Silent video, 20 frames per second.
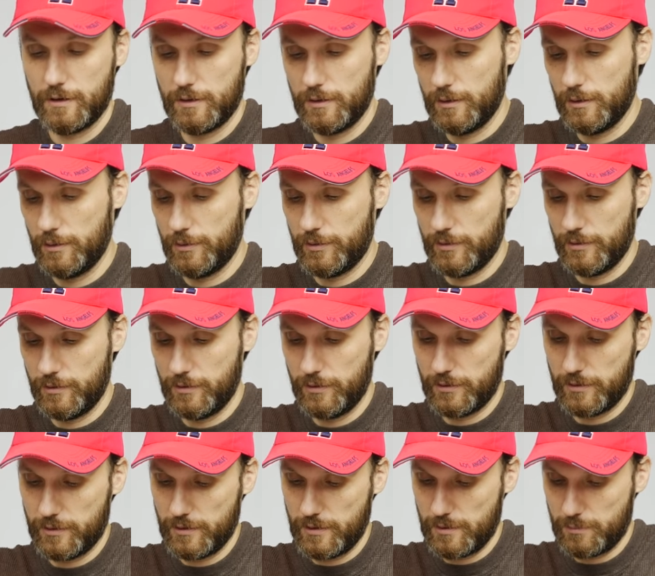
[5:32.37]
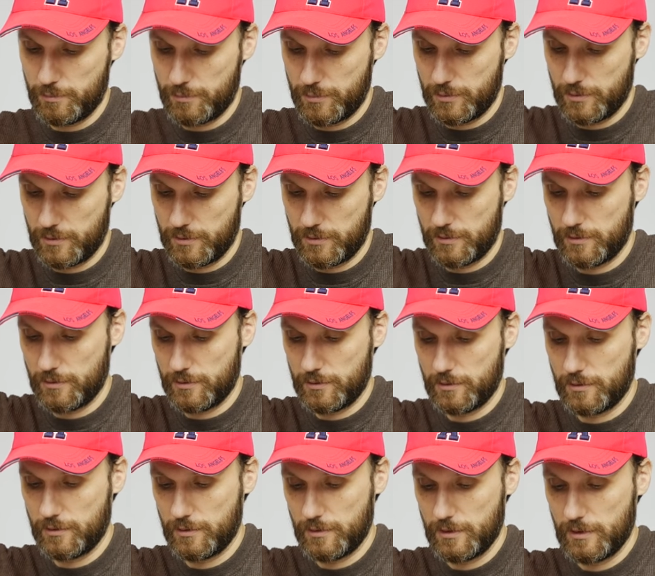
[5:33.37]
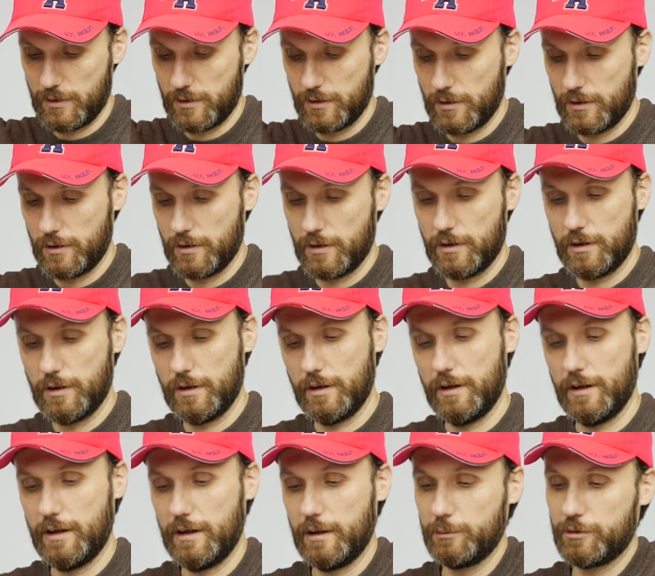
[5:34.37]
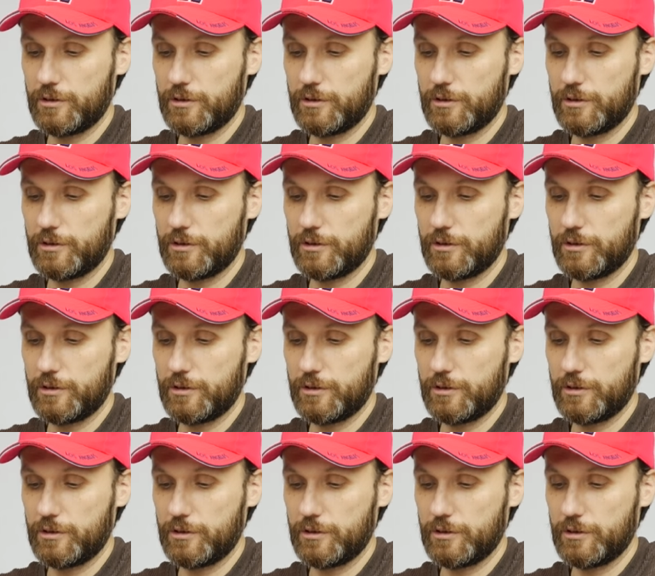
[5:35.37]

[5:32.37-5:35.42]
Loosen this up. And I'm